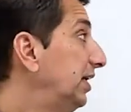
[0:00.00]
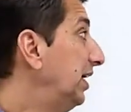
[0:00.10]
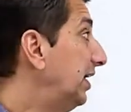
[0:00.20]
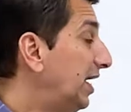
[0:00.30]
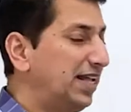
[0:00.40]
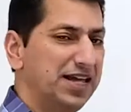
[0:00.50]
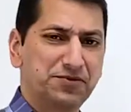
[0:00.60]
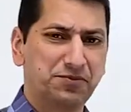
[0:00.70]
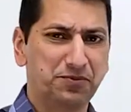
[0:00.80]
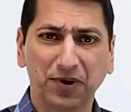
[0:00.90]
In any case,
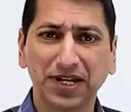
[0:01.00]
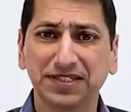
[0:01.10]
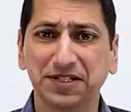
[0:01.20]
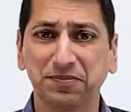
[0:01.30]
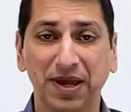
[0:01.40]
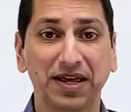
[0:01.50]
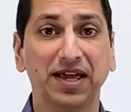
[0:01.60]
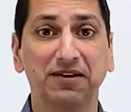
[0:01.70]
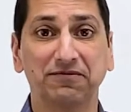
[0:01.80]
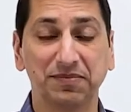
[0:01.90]
what is this
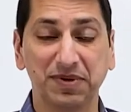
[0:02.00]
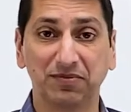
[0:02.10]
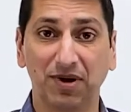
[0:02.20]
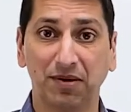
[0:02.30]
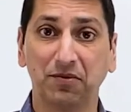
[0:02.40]
pancake flipping problem?